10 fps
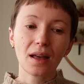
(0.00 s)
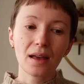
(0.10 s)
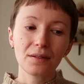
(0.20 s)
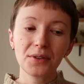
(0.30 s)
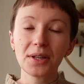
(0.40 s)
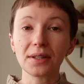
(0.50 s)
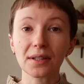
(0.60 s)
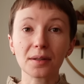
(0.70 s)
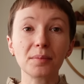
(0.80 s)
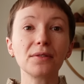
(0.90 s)
every
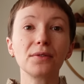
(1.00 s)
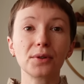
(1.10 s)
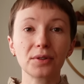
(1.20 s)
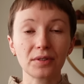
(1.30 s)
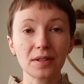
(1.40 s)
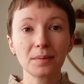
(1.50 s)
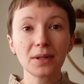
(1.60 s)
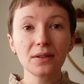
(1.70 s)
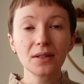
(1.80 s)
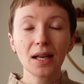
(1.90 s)
year before
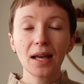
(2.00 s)
Christmas